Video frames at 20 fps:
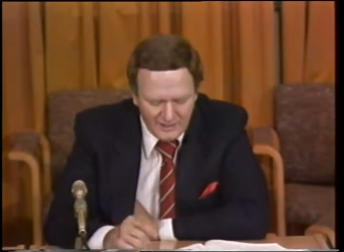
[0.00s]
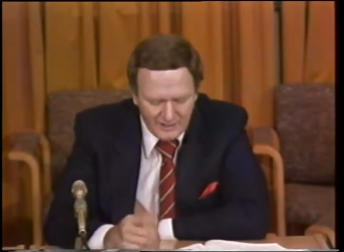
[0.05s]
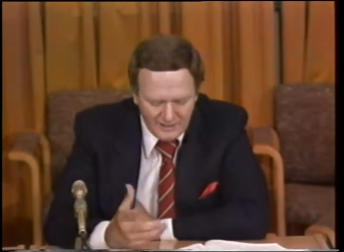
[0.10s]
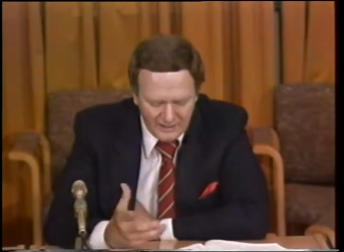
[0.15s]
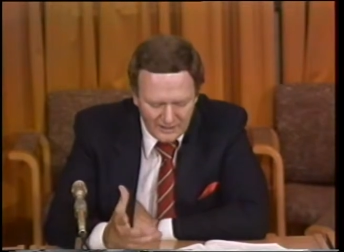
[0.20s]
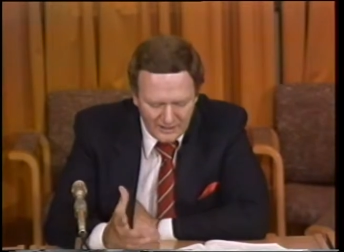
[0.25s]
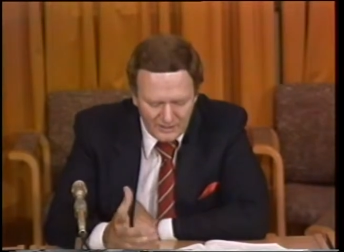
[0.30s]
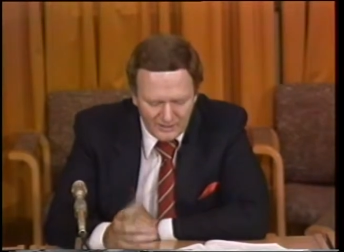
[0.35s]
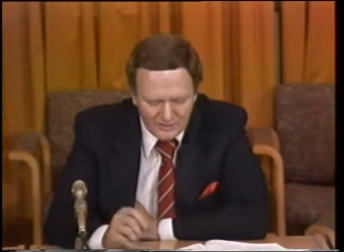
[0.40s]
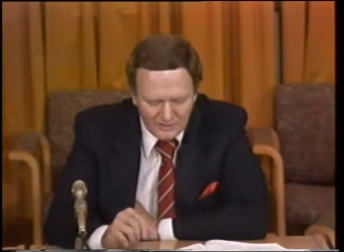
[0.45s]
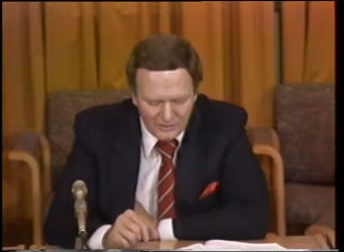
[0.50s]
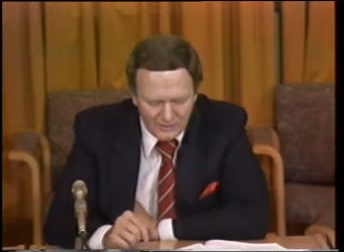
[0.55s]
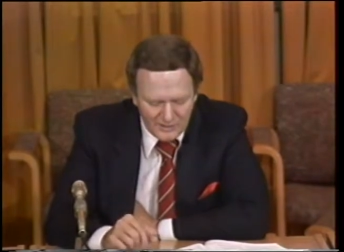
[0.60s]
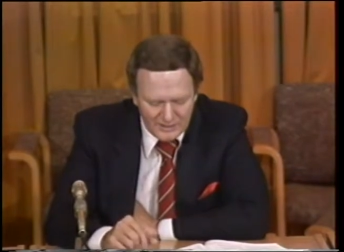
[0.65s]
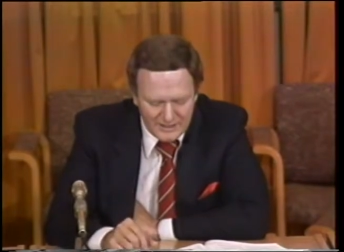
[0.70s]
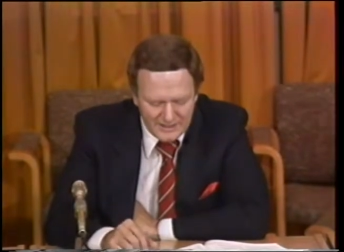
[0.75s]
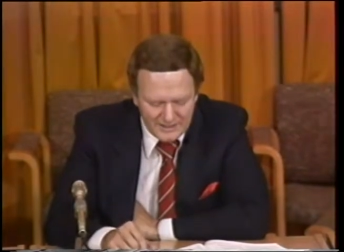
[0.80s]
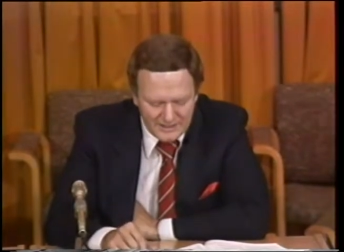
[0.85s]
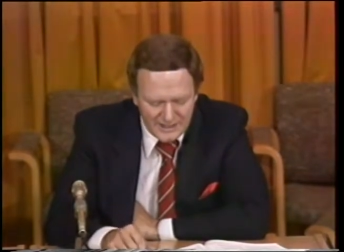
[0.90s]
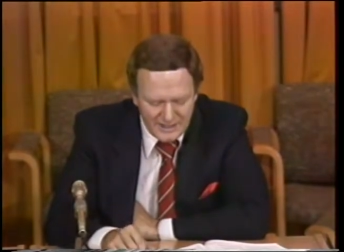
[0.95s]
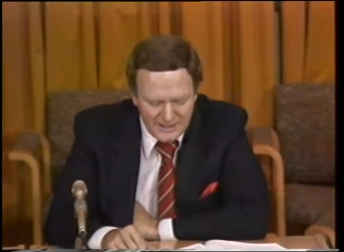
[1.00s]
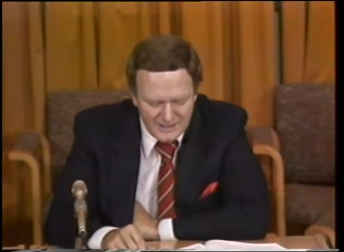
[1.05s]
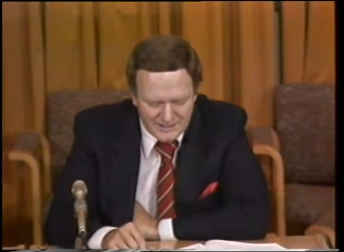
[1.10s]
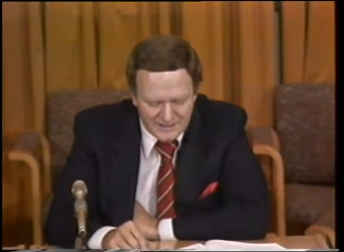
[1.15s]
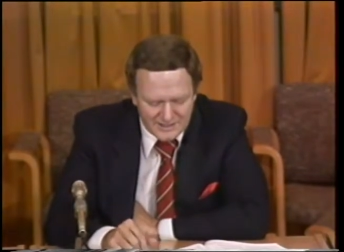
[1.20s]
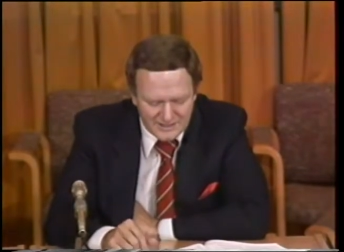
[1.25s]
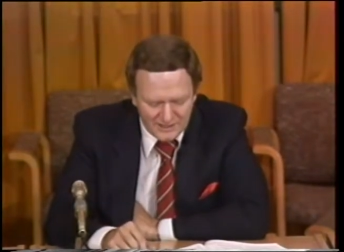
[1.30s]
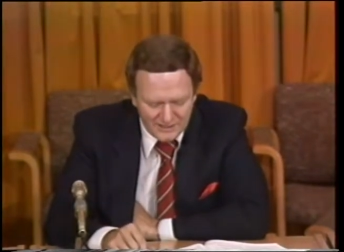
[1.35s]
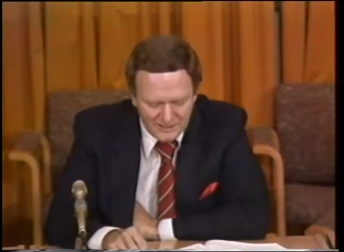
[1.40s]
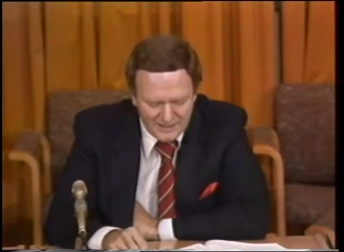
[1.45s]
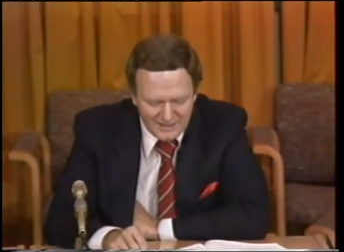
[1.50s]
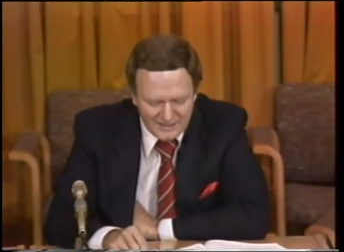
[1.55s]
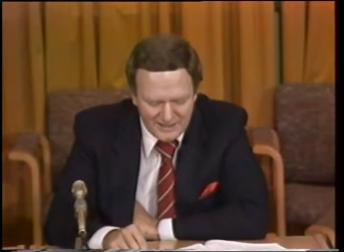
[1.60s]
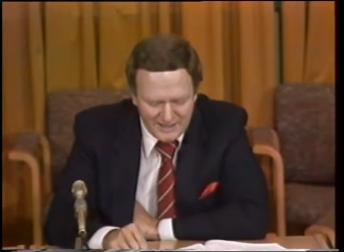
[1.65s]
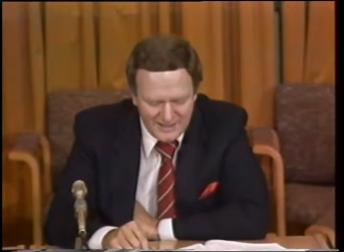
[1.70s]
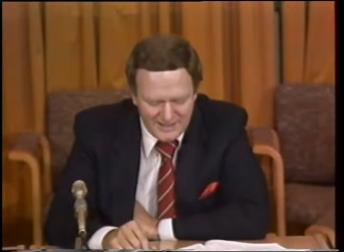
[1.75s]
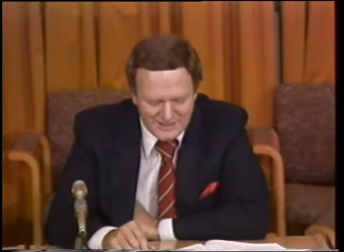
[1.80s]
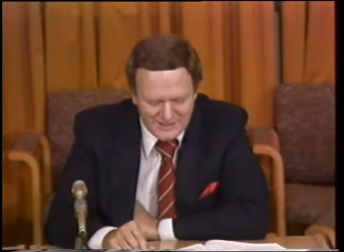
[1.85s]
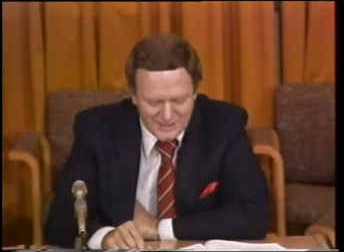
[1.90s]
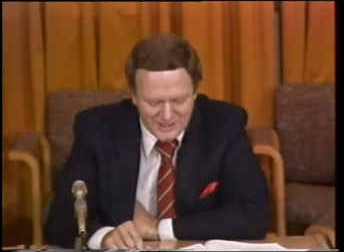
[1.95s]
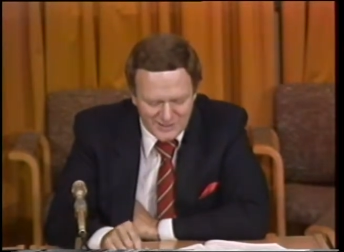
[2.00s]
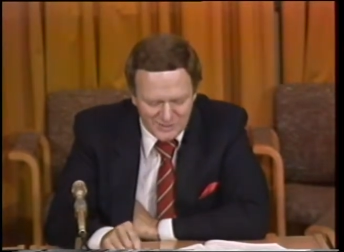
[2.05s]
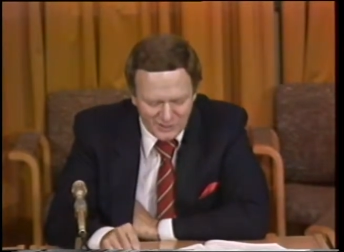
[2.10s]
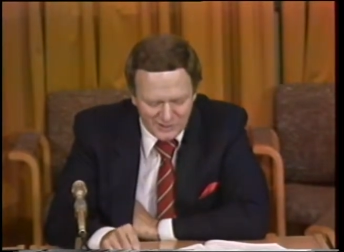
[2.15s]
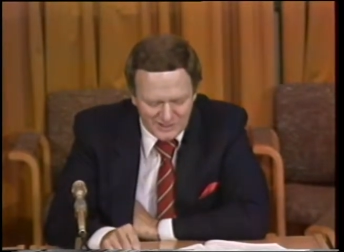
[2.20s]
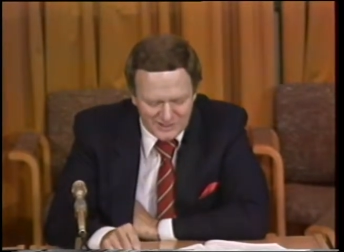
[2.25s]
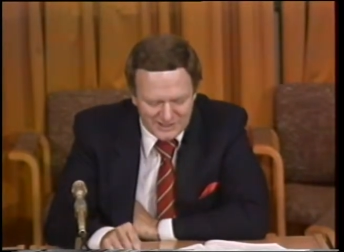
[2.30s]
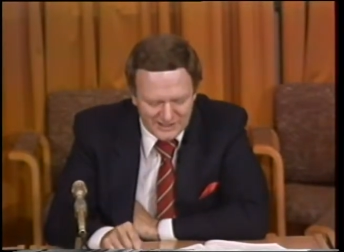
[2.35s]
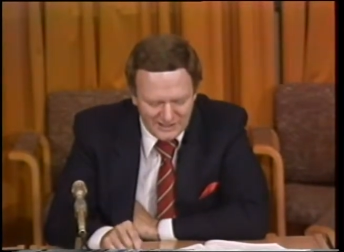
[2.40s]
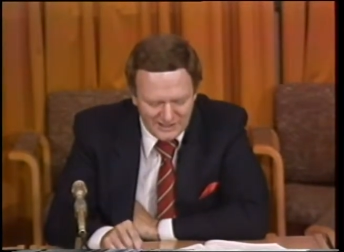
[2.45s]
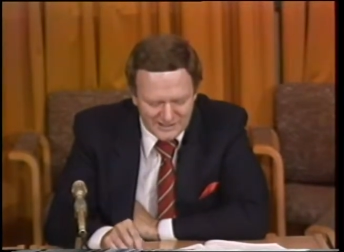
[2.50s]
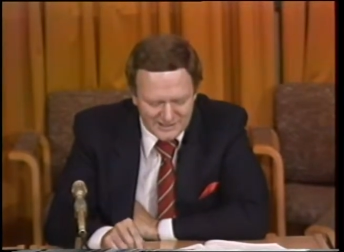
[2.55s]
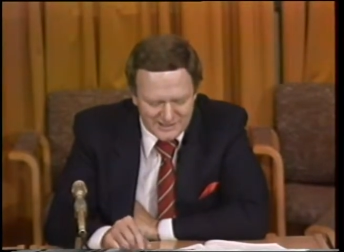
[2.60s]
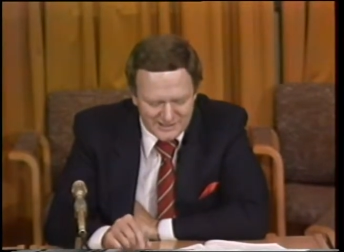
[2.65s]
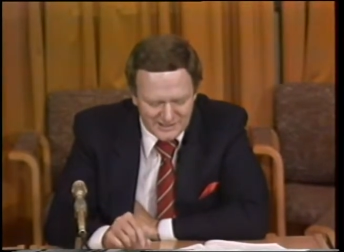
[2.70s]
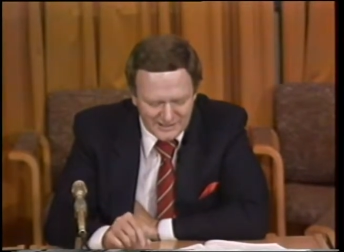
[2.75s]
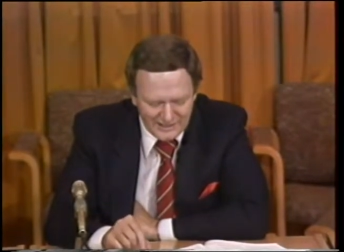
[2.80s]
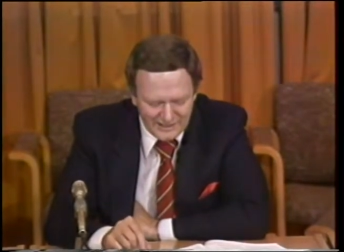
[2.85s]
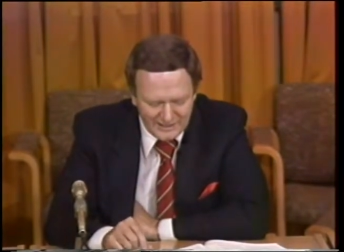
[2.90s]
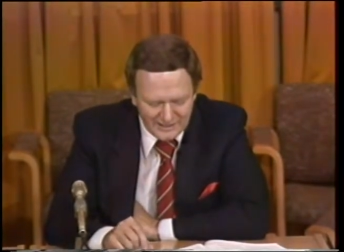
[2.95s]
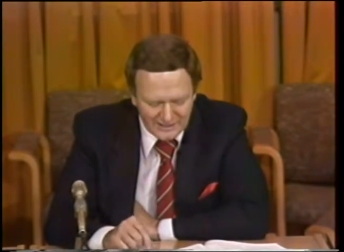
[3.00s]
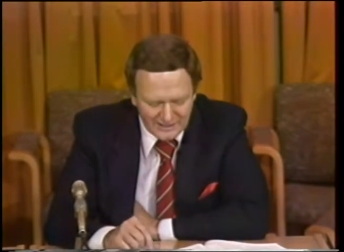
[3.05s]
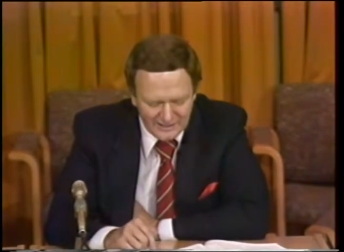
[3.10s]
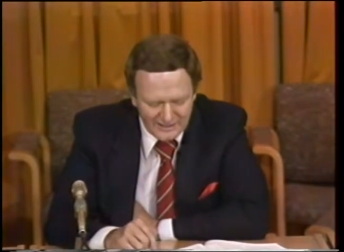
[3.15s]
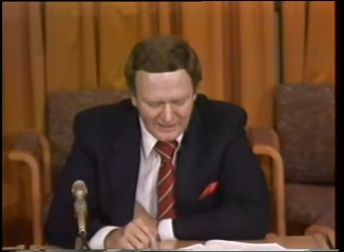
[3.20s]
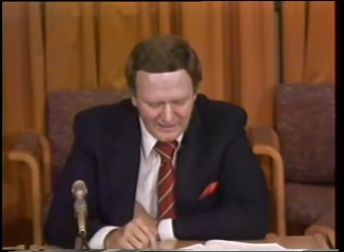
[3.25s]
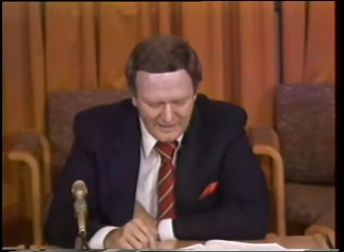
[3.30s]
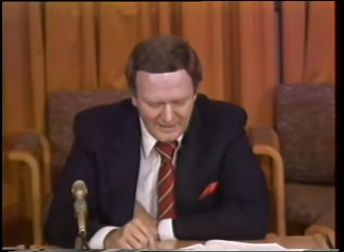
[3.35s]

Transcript: Uh, only case cases will tell us later,